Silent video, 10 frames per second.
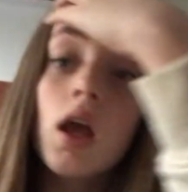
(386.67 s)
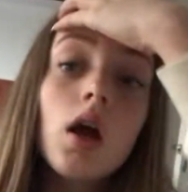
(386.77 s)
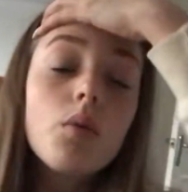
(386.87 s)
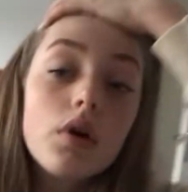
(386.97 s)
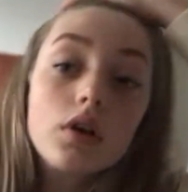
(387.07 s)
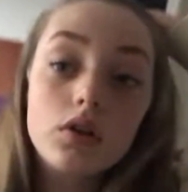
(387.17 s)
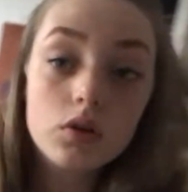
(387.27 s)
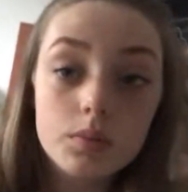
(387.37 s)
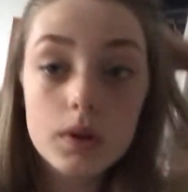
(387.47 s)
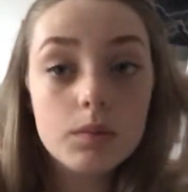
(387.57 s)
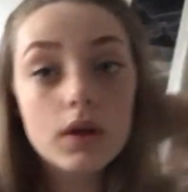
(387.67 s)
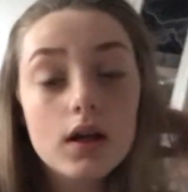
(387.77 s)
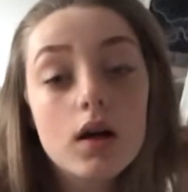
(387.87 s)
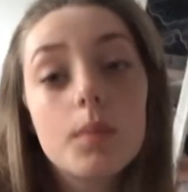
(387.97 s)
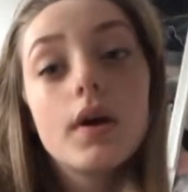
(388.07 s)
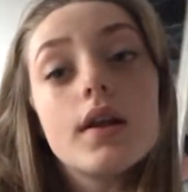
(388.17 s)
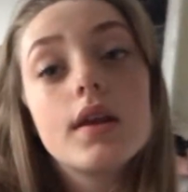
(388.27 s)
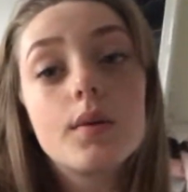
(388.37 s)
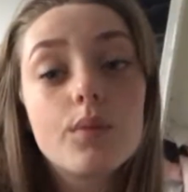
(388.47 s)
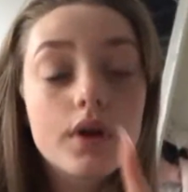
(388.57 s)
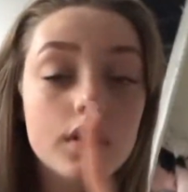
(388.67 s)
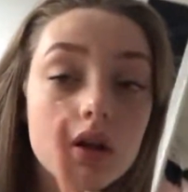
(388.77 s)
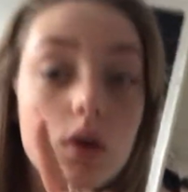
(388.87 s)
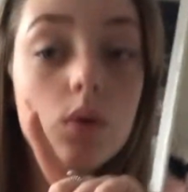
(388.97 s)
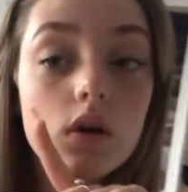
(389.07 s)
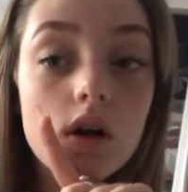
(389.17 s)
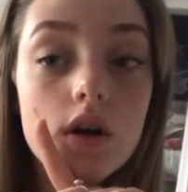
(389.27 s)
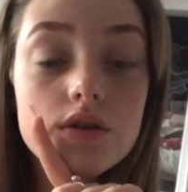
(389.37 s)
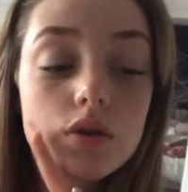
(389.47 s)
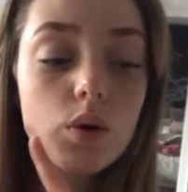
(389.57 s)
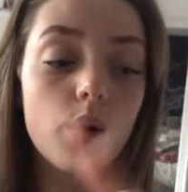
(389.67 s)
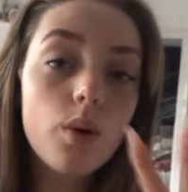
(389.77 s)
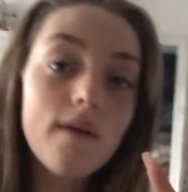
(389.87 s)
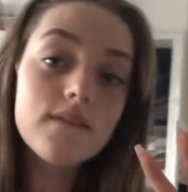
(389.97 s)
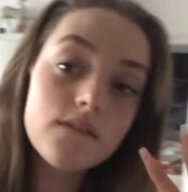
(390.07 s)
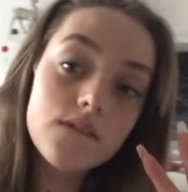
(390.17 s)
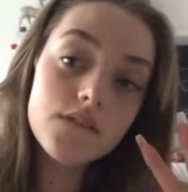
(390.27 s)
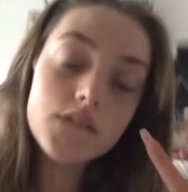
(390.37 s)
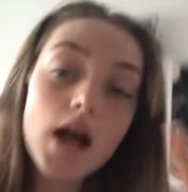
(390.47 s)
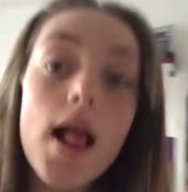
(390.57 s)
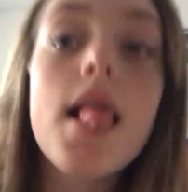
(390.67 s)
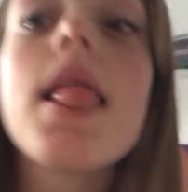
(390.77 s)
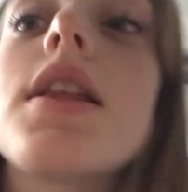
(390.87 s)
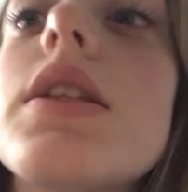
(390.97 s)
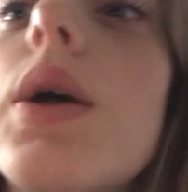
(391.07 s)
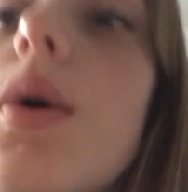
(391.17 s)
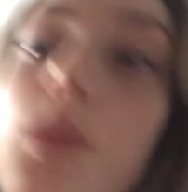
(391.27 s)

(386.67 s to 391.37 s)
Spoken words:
We're gonna do a bit of makeup and then we're gonna go to Costco. Let's go.